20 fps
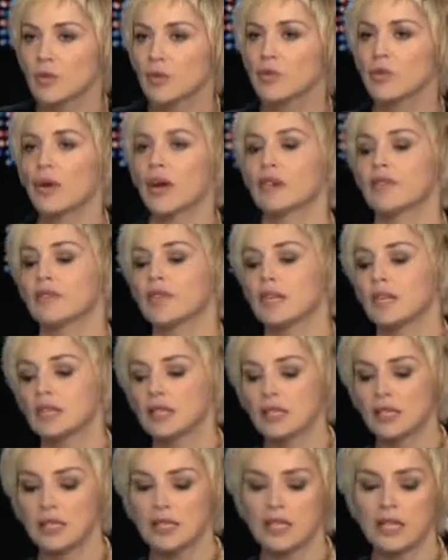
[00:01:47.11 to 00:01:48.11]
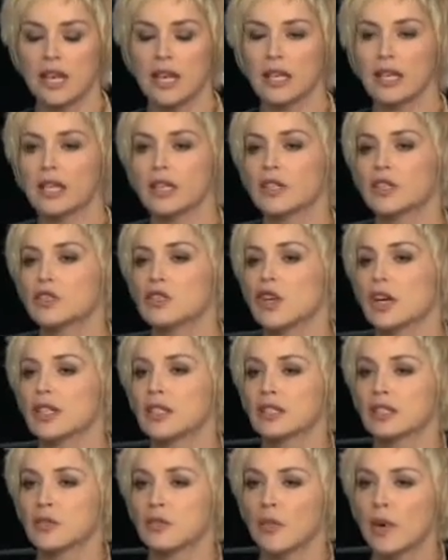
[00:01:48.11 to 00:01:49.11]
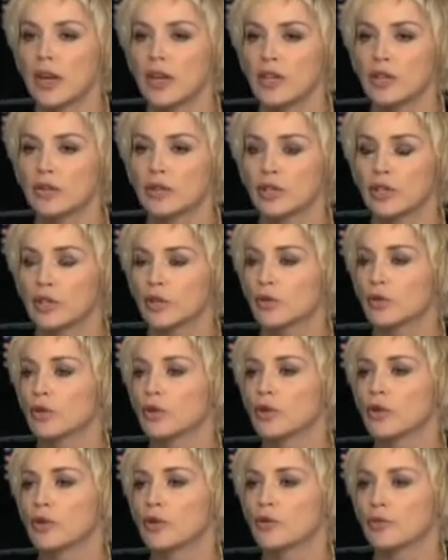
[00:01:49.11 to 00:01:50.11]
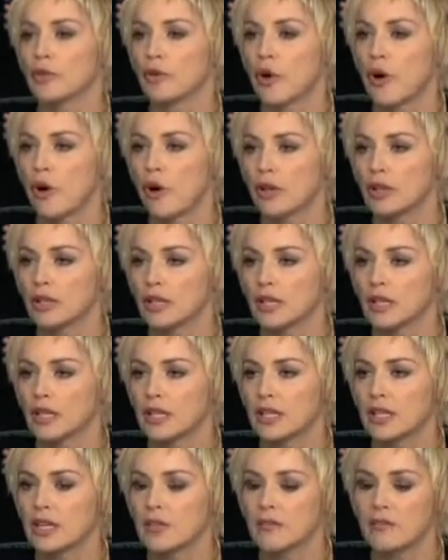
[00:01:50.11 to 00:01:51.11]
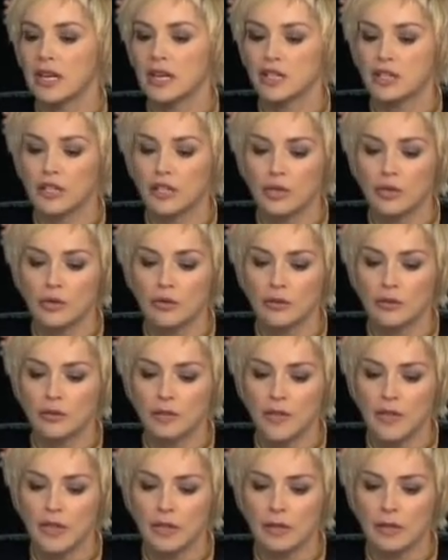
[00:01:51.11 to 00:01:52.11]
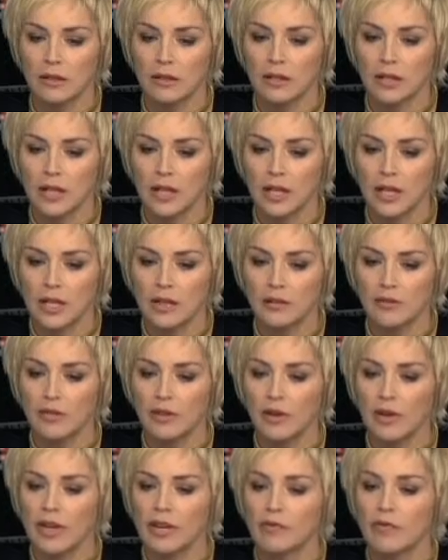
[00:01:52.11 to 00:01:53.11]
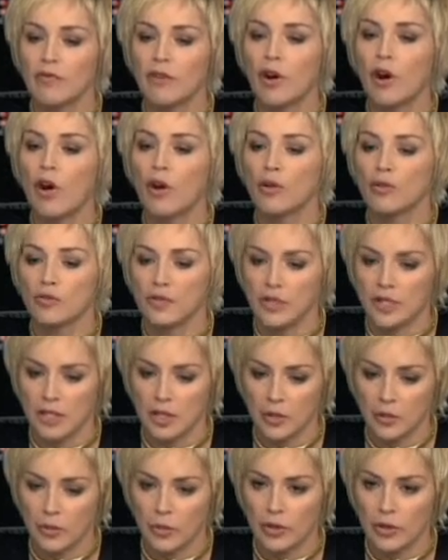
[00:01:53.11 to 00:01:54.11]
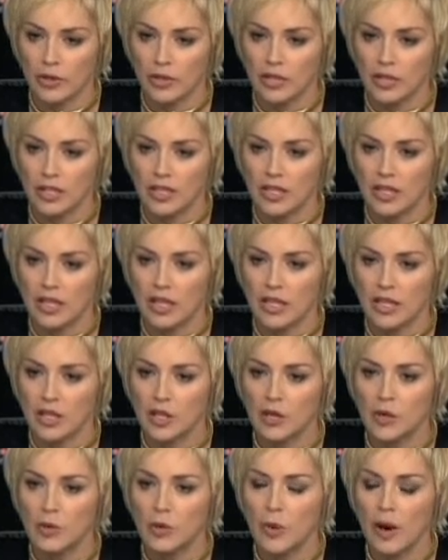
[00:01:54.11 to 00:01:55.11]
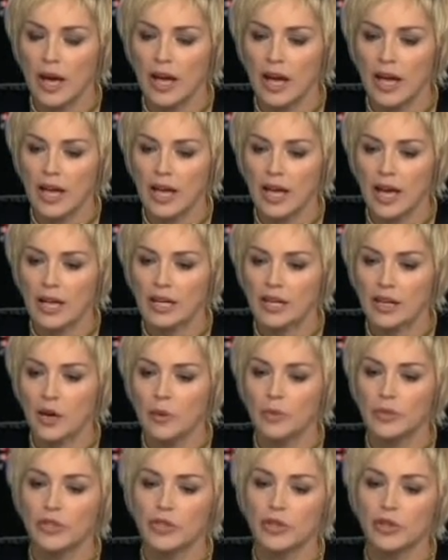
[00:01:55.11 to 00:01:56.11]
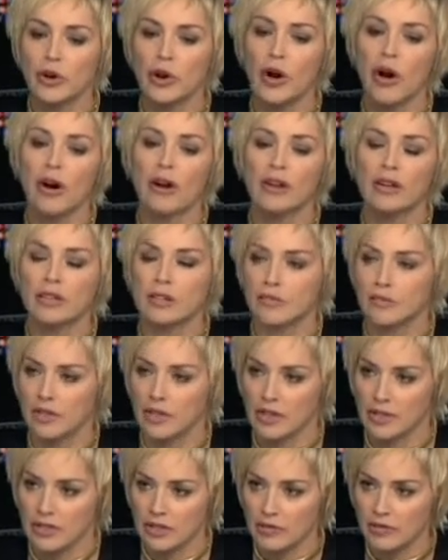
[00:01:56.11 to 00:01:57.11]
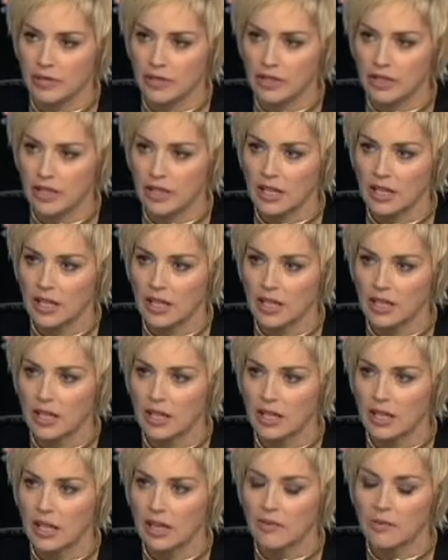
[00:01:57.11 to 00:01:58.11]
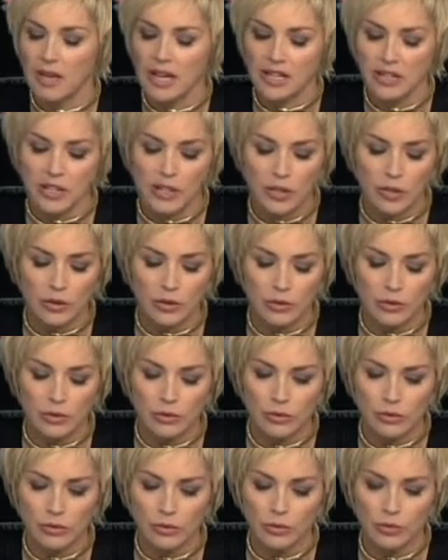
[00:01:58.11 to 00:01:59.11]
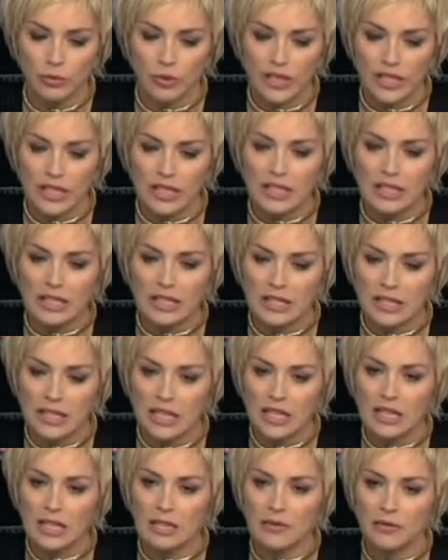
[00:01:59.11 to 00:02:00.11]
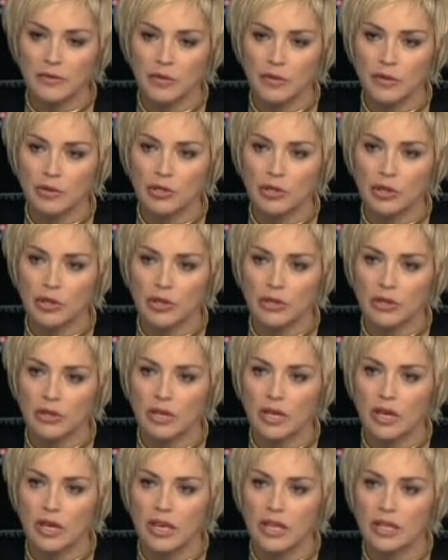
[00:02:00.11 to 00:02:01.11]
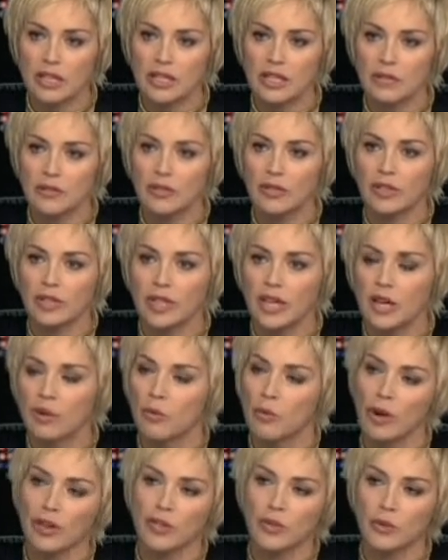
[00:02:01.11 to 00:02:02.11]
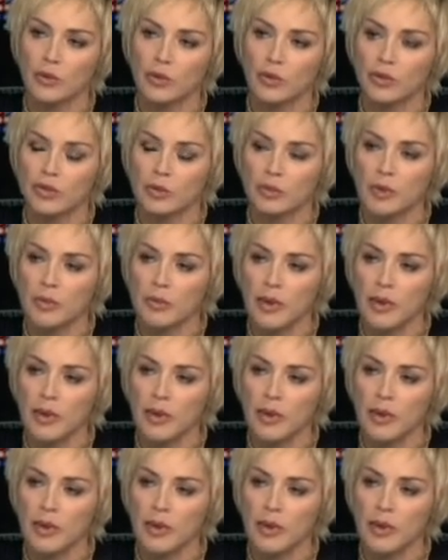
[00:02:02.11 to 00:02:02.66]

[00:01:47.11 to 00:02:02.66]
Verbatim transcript: when you have kids is that it adjusts the way you look at the world overall and i think it makes you feel very involved in the world in a, in a new way and it opens your heart very differently it makes you really see the future differently and want the world to be a